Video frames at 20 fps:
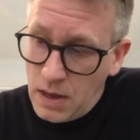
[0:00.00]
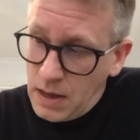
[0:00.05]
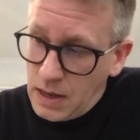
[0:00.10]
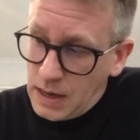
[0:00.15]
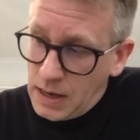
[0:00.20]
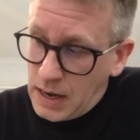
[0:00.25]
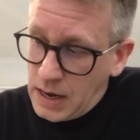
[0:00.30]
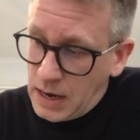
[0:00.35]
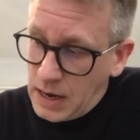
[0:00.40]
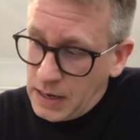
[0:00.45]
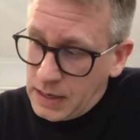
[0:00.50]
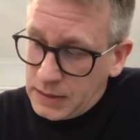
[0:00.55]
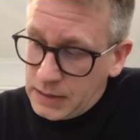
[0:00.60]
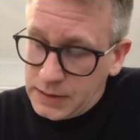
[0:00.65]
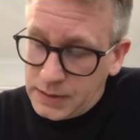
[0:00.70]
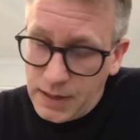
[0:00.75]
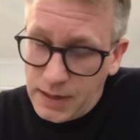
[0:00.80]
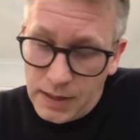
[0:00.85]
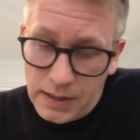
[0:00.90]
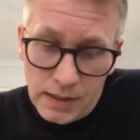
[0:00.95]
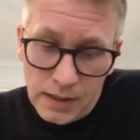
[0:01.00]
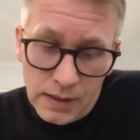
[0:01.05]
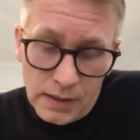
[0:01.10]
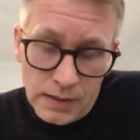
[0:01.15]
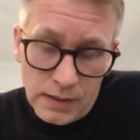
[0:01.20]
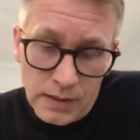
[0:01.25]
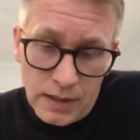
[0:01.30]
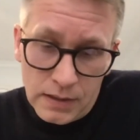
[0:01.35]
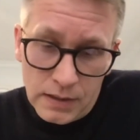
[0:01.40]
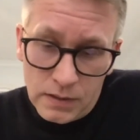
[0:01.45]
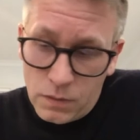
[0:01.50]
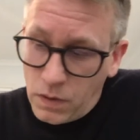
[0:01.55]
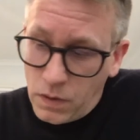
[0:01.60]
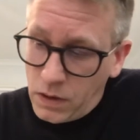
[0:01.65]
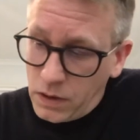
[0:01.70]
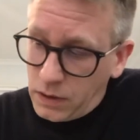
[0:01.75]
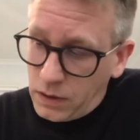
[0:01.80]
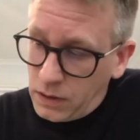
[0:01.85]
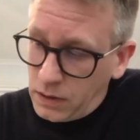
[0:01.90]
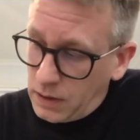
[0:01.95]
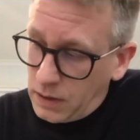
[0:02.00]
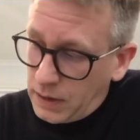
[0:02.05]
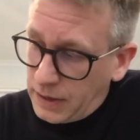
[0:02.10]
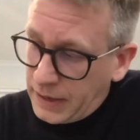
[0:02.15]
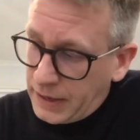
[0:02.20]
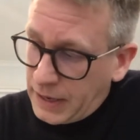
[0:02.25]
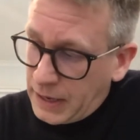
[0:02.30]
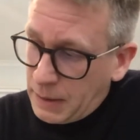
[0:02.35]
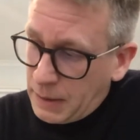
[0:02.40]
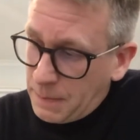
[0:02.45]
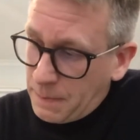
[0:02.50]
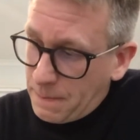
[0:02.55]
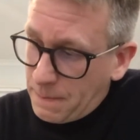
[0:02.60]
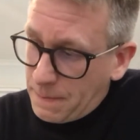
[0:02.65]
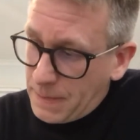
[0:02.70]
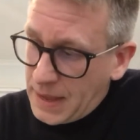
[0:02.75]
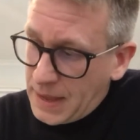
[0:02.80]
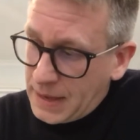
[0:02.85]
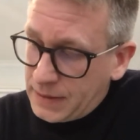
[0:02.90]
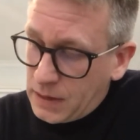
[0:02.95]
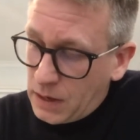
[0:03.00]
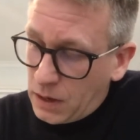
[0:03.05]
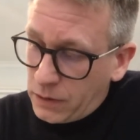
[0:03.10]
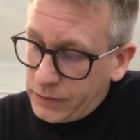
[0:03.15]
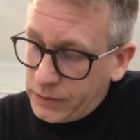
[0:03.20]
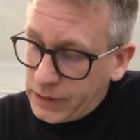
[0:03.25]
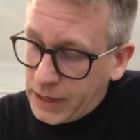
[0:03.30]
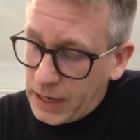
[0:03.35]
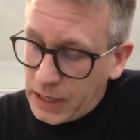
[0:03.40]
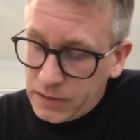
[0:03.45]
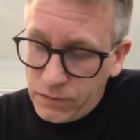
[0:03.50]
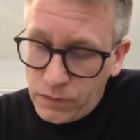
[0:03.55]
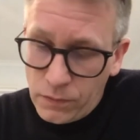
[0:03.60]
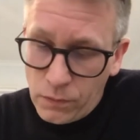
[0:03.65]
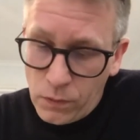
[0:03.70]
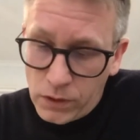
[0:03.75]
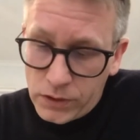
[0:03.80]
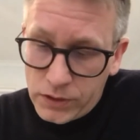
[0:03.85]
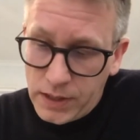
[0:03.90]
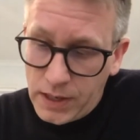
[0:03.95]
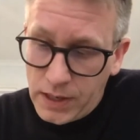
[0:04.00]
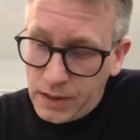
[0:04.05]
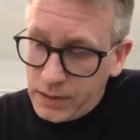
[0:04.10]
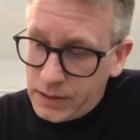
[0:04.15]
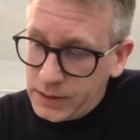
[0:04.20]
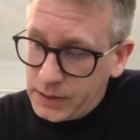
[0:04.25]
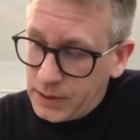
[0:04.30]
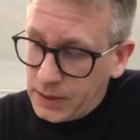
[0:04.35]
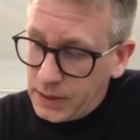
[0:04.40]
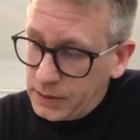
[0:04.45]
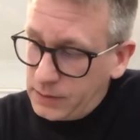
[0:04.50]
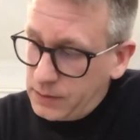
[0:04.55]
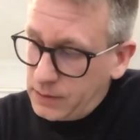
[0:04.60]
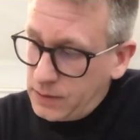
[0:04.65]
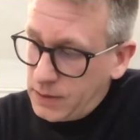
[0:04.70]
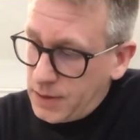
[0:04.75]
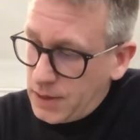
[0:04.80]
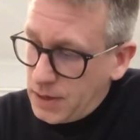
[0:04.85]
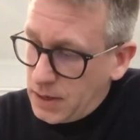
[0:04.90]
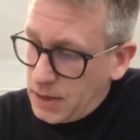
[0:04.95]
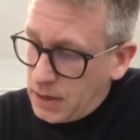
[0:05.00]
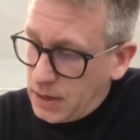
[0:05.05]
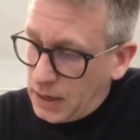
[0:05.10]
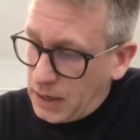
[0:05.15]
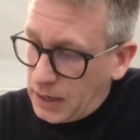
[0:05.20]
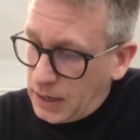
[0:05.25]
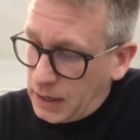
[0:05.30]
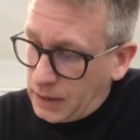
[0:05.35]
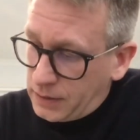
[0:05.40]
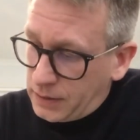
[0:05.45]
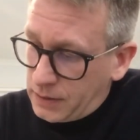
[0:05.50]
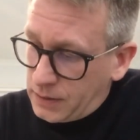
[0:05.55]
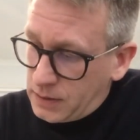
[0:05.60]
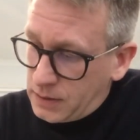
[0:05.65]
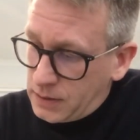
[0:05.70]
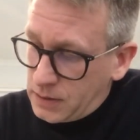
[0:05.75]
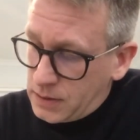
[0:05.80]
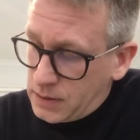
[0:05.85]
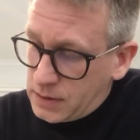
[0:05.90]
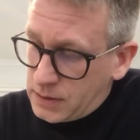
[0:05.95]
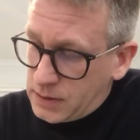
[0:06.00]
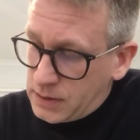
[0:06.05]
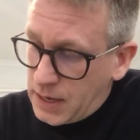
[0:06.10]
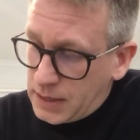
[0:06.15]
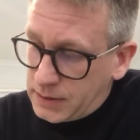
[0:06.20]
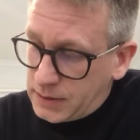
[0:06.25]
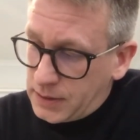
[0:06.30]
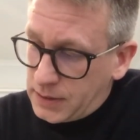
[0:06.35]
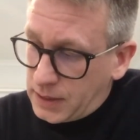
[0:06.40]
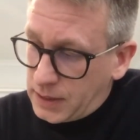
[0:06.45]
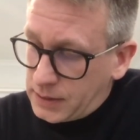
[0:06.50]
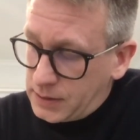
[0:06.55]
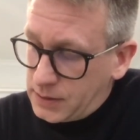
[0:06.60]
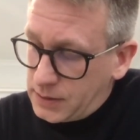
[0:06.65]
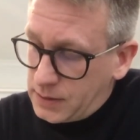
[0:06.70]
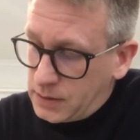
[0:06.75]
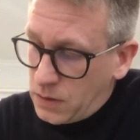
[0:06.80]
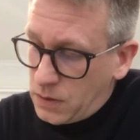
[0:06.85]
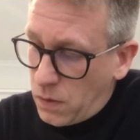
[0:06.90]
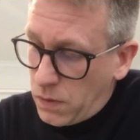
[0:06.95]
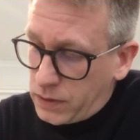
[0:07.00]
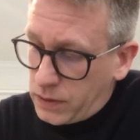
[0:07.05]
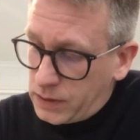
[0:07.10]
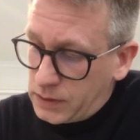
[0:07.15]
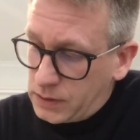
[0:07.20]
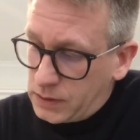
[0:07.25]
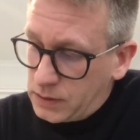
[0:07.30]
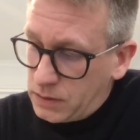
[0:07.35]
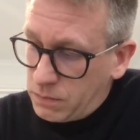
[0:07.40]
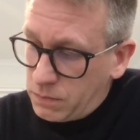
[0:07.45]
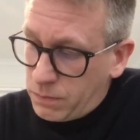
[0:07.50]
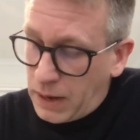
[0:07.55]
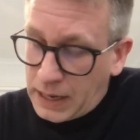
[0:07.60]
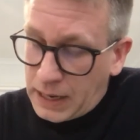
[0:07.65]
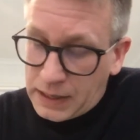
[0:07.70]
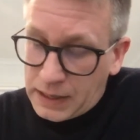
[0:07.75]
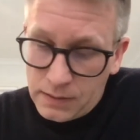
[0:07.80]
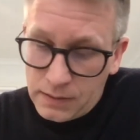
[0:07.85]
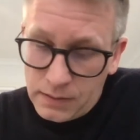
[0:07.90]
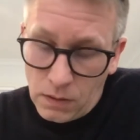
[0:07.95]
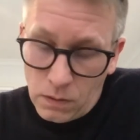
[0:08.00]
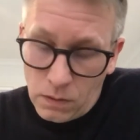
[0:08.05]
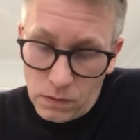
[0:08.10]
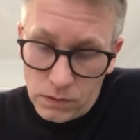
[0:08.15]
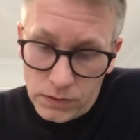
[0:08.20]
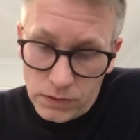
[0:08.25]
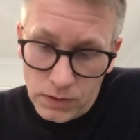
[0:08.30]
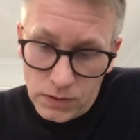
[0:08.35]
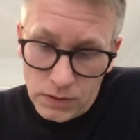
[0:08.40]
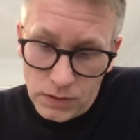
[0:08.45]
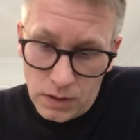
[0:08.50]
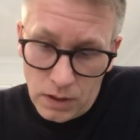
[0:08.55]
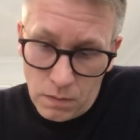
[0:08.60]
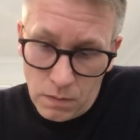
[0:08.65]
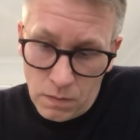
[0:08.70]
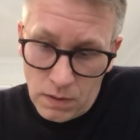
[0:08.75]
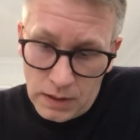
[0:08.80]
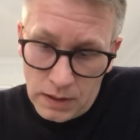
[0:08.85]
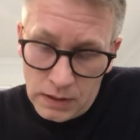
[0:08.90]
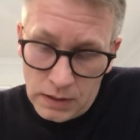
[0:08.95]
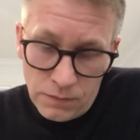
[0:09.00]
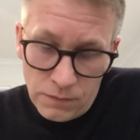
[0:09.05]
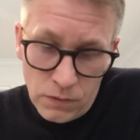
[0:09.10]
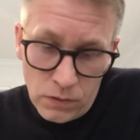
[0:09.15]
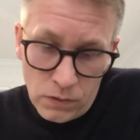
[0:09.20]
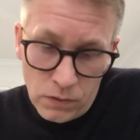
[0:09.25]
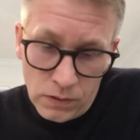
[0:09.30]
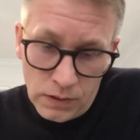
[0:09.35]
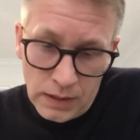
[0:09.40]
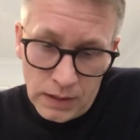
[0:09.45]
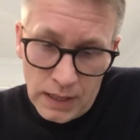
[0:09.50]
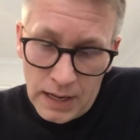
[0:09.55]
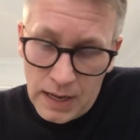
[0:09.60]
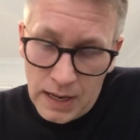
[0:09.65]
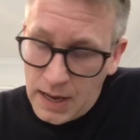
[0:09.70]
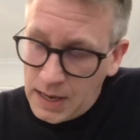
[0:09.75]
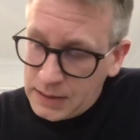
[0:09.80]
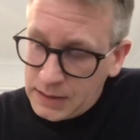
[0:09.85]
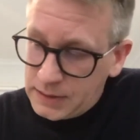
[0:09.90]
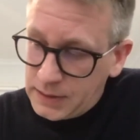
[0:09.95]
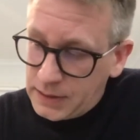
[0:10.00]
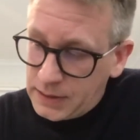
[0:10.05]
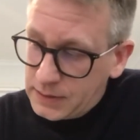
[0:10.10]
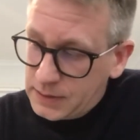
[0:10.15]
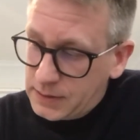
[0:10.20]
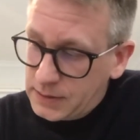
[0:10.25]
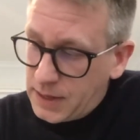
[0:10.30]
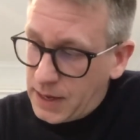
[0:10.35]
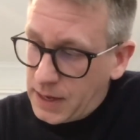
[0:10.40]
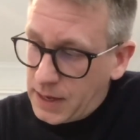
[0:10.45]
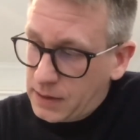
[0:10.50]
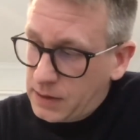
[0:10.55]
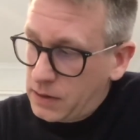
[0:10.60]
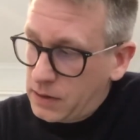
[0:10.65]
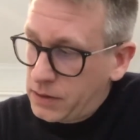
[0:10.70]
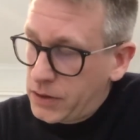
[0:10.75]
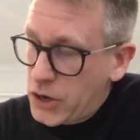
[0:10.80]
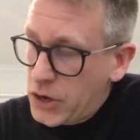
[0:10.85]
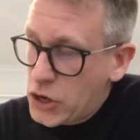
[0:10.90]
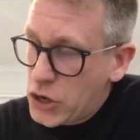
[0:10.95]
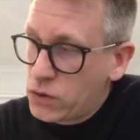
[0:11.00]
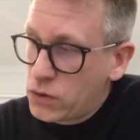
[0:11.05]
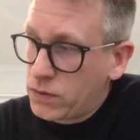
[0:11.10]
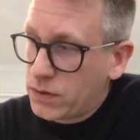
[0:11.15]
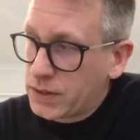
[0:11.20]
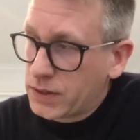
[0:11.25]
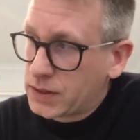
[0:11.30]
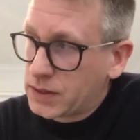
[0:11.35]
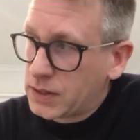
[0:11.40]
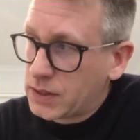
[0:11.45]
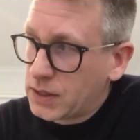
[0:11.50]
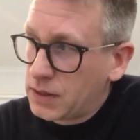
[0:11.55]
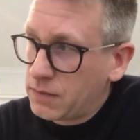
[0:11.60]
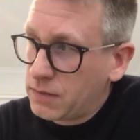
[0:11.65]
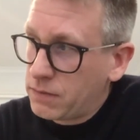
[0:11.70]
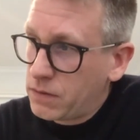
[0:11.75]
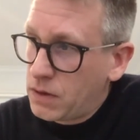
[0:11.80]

in staking in the network. And how the cash flow works there is that the SNX token is backing the whole system. And if you're an SNX staker, you receive